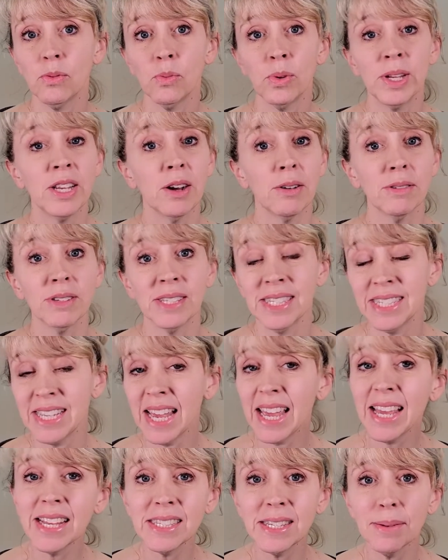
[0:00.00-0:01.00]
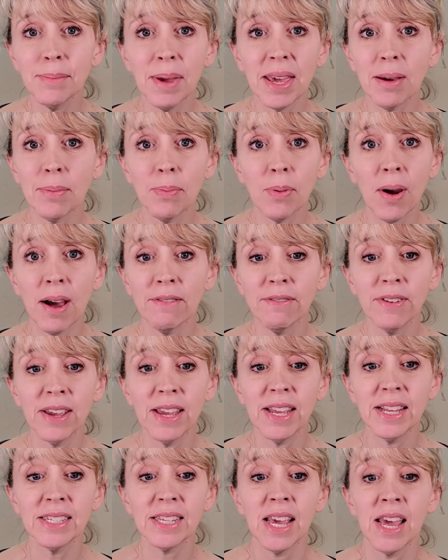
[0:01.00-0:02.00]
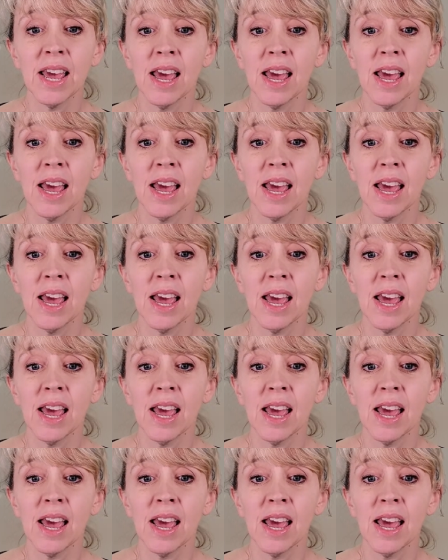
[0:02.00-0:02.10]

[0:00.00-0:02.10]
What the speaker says: We don't stand to make a profit.